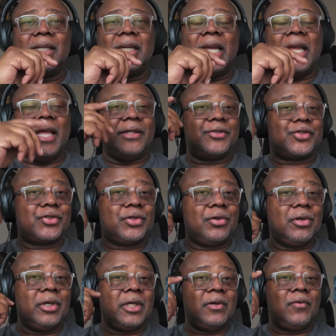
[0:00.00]
and
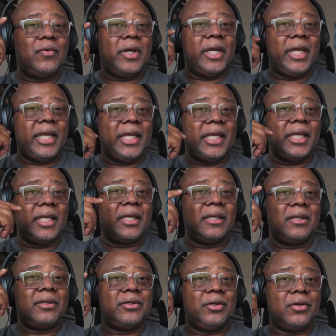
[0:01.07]
storing away
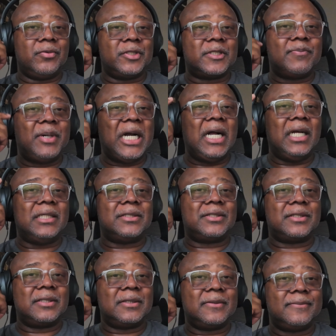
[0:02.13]
your
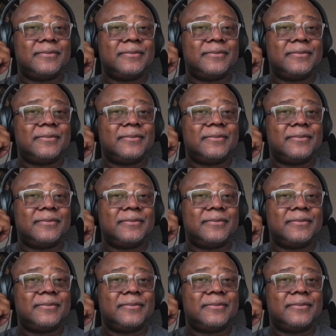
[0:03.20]
response